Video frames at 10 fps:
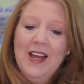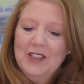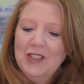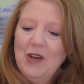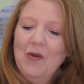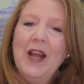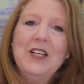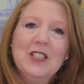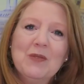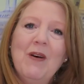And so
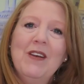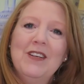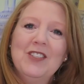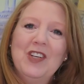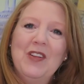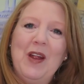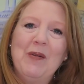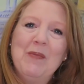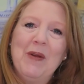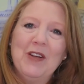I just wanted to share
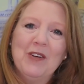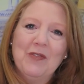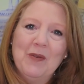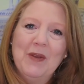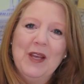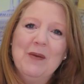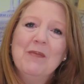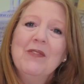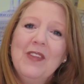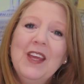that reminder from
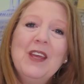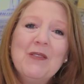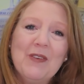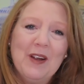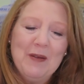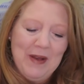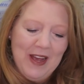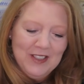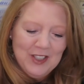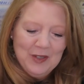Kim. Thank you very
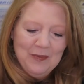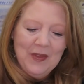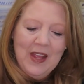much.